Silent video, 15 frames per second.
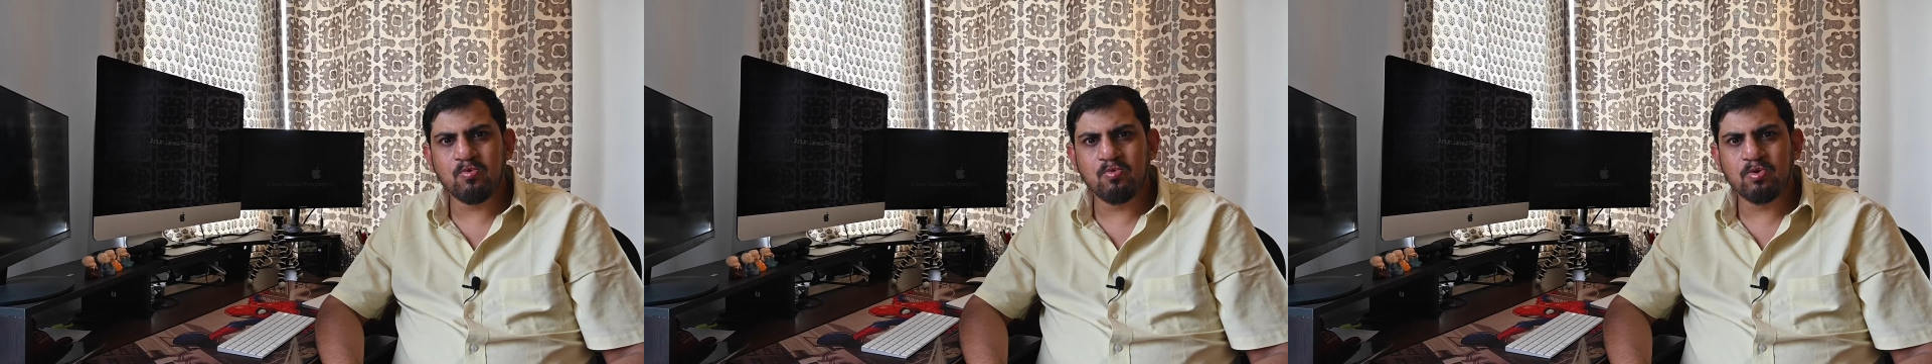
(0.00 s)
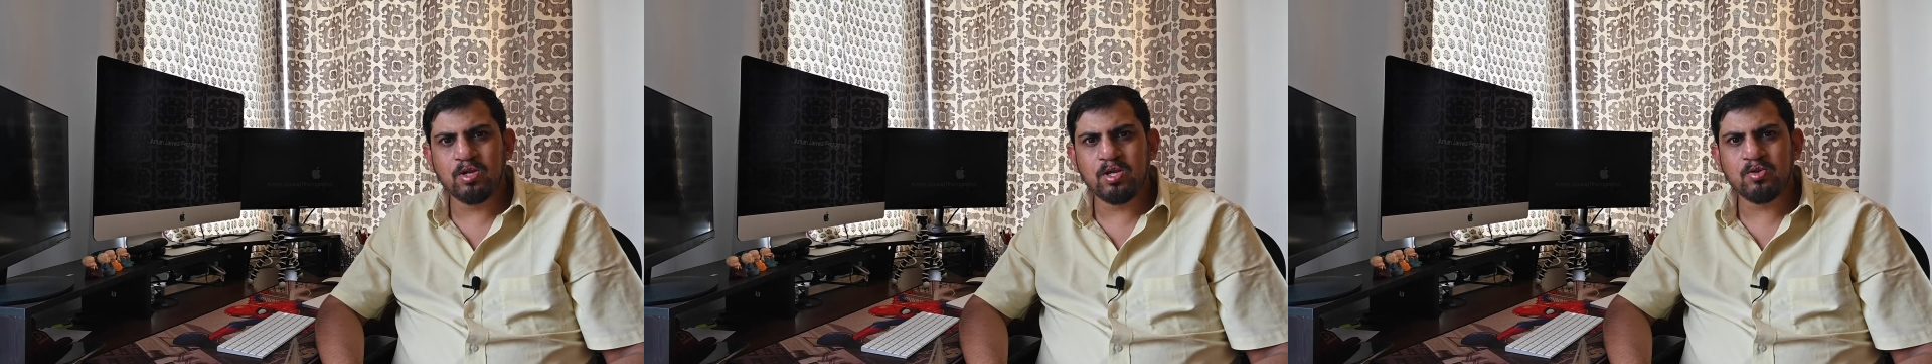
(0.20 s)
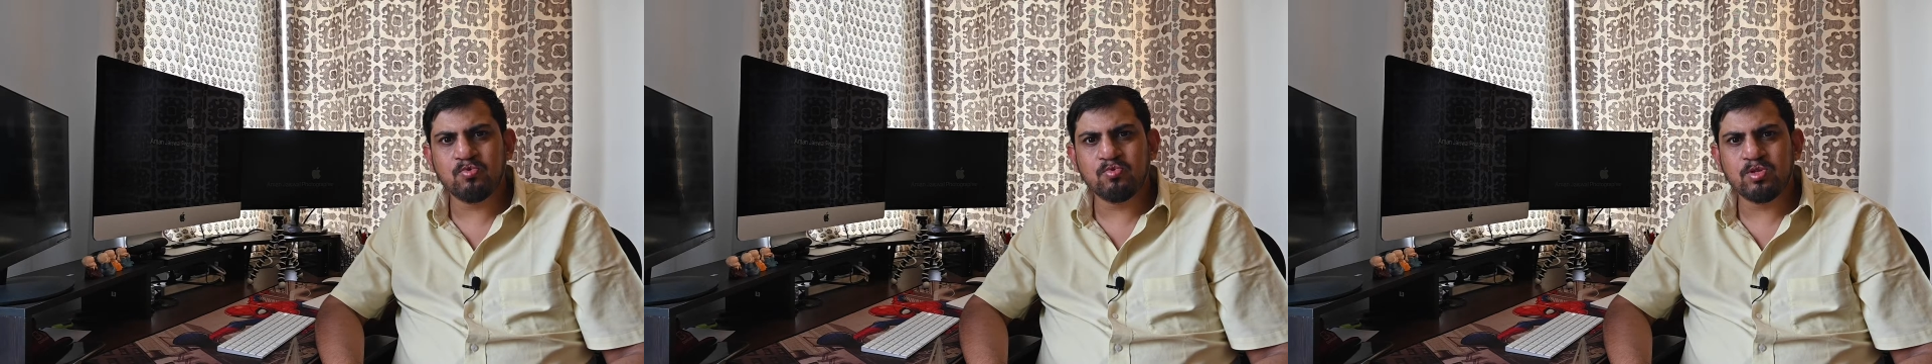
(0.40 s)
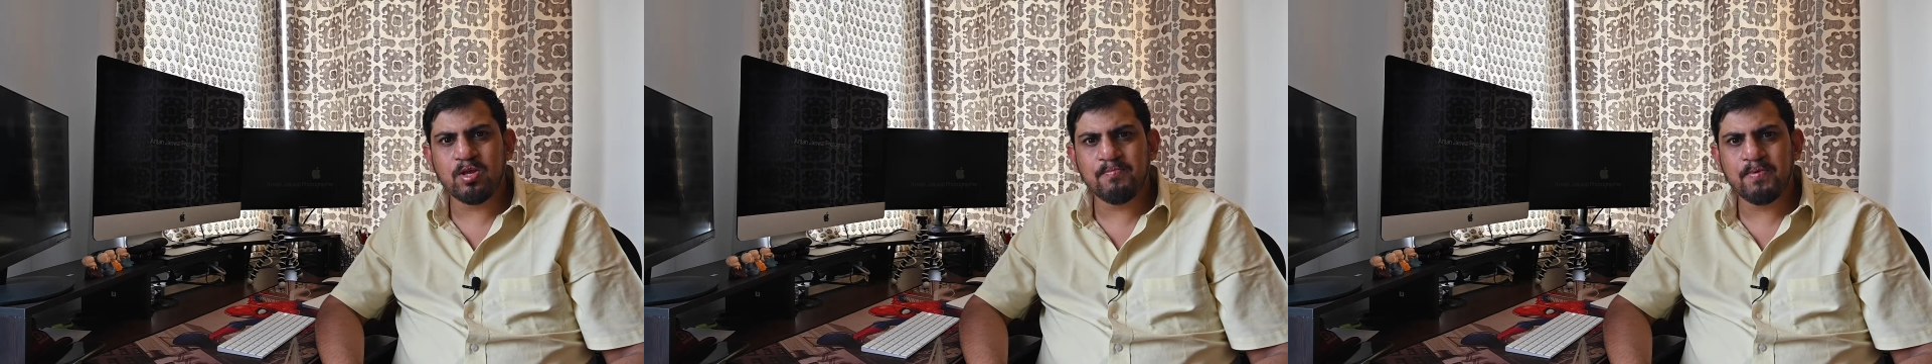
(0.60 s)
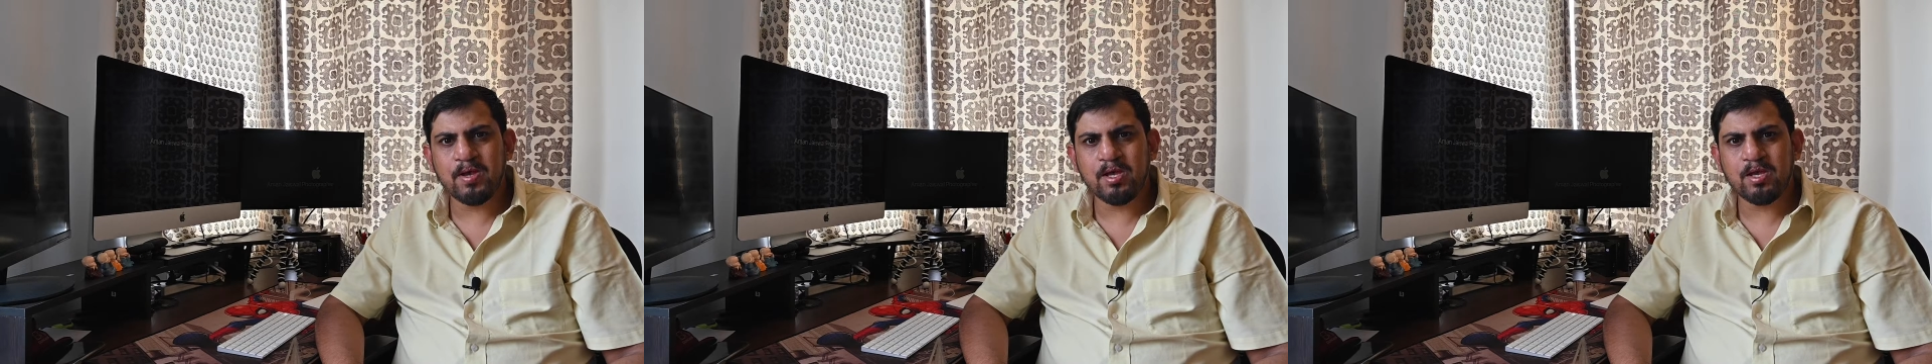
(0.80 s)
only to
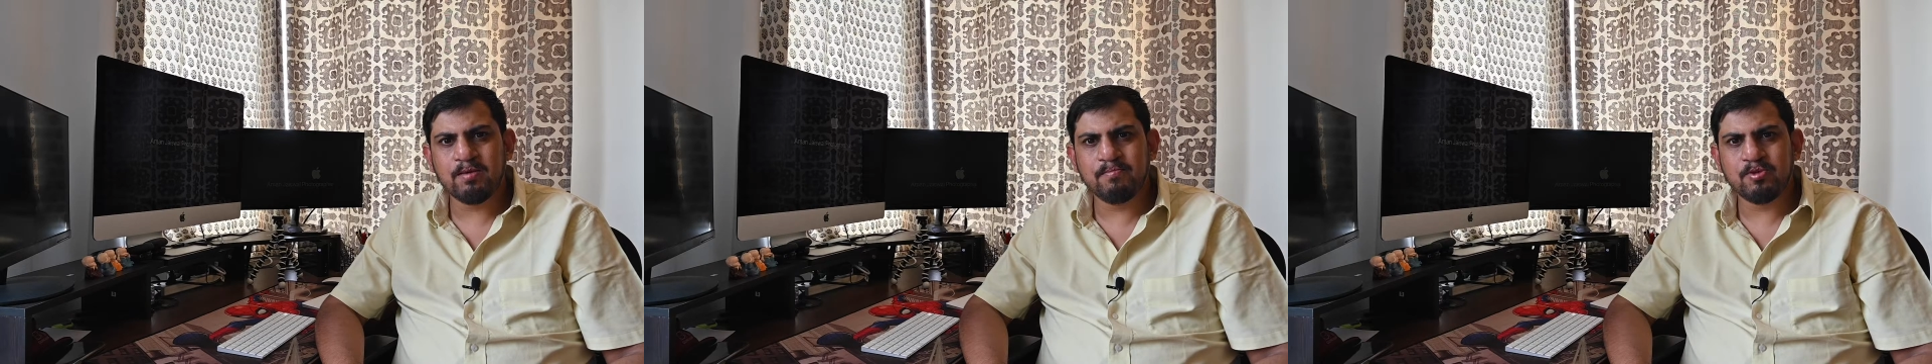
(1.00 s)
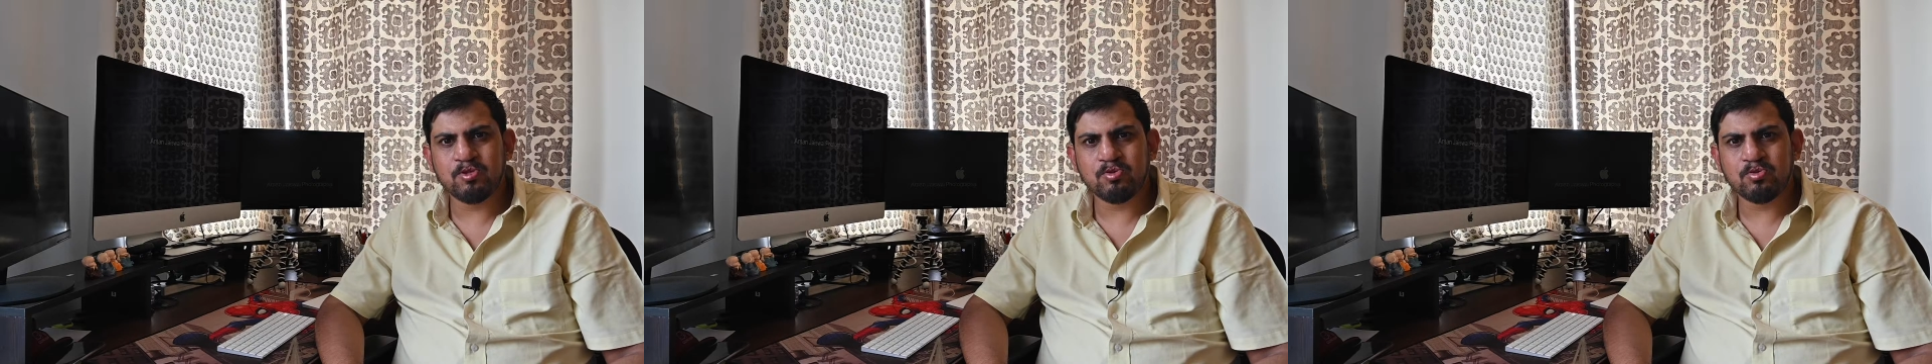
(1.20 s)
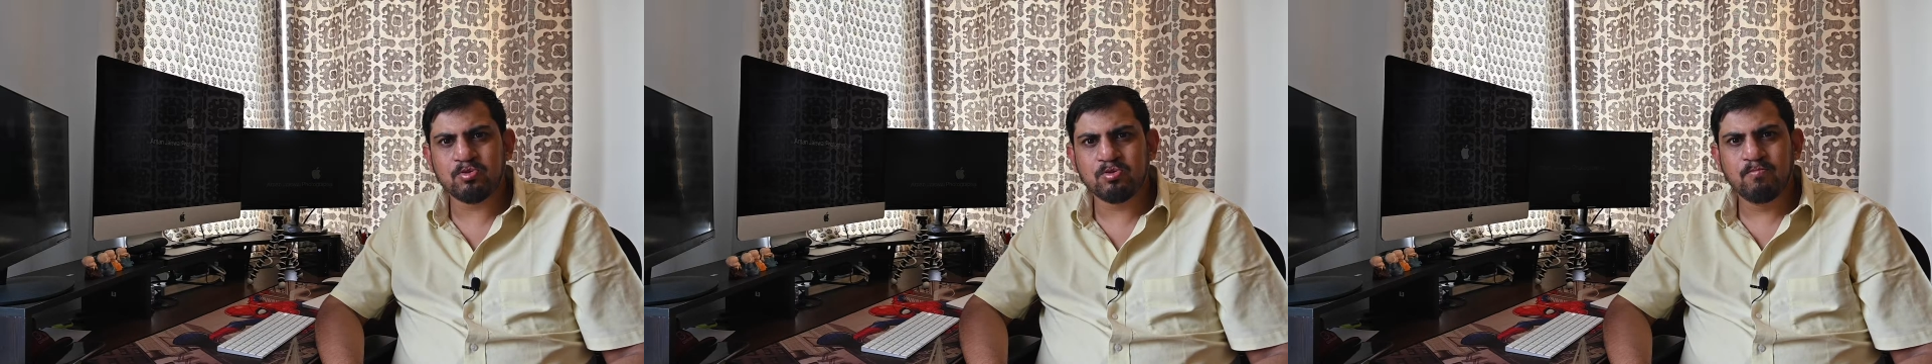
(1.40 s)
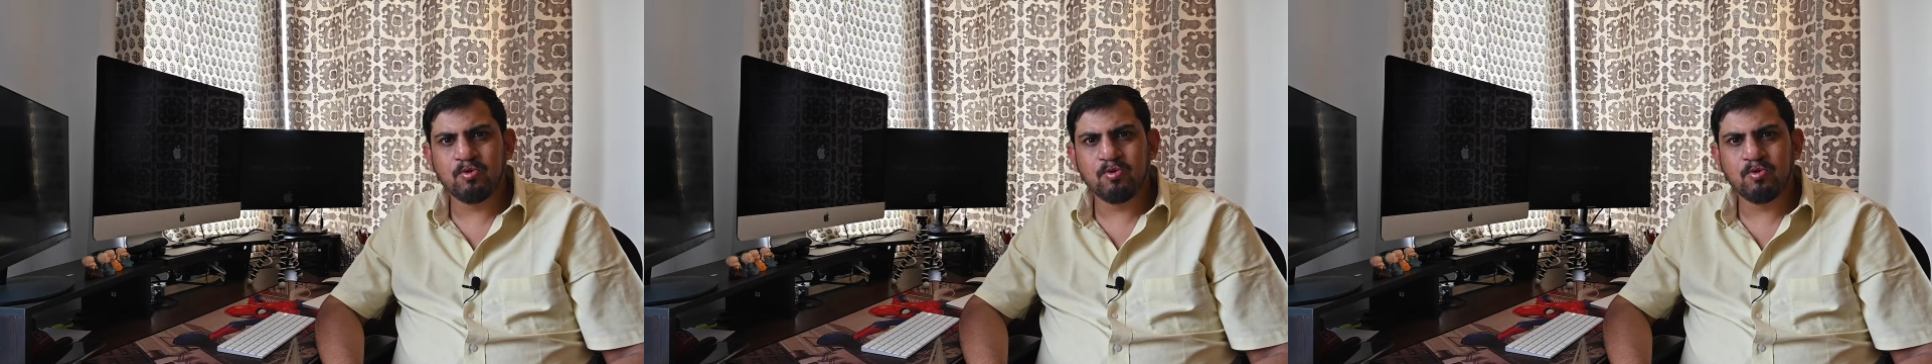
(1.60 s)
JPEG images,